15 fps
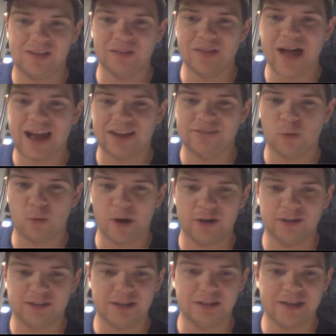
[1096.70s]
lack of
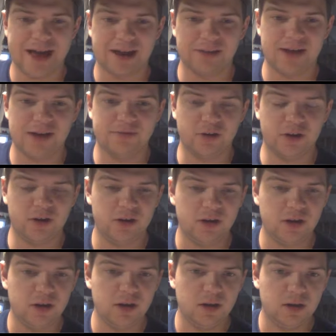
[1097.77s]
awareness and a lack of effort,
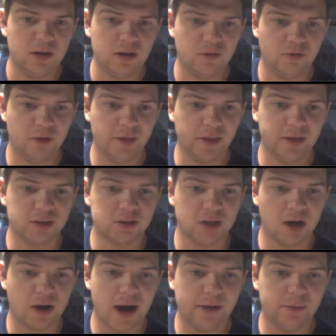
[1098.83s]
really.
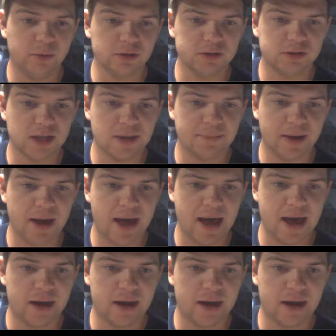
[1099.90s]
So I will skip ahead,